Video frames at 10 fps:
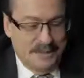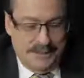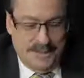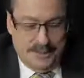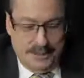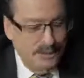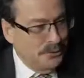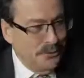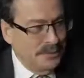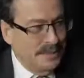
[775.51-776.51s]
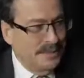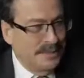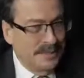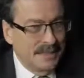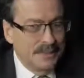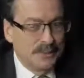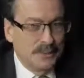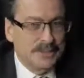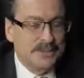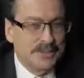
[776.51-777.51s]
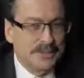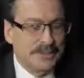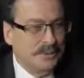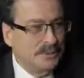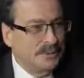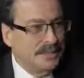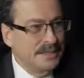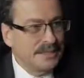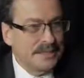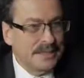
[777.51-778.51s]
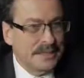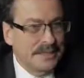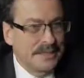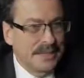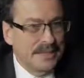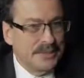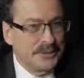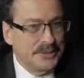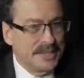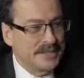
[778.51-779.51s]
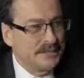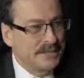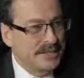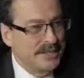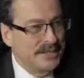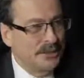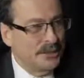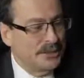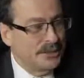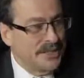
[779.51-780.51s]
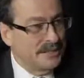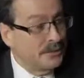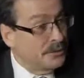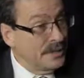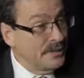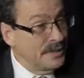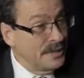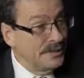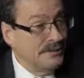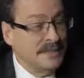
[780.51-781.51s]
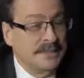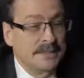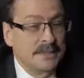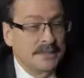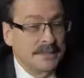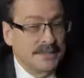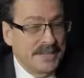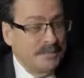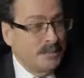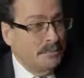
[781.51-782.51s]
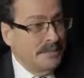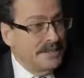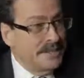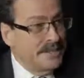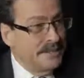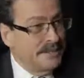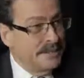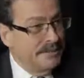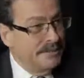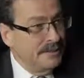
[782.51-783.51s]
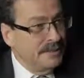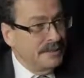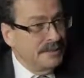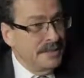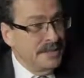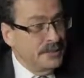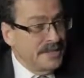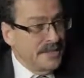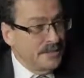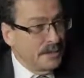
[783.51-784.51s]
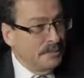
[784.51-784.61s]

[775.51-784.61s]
It's all doable. What you need to do is either you change the machine or you change the traction sheave, you change the compensation sheave, and you change a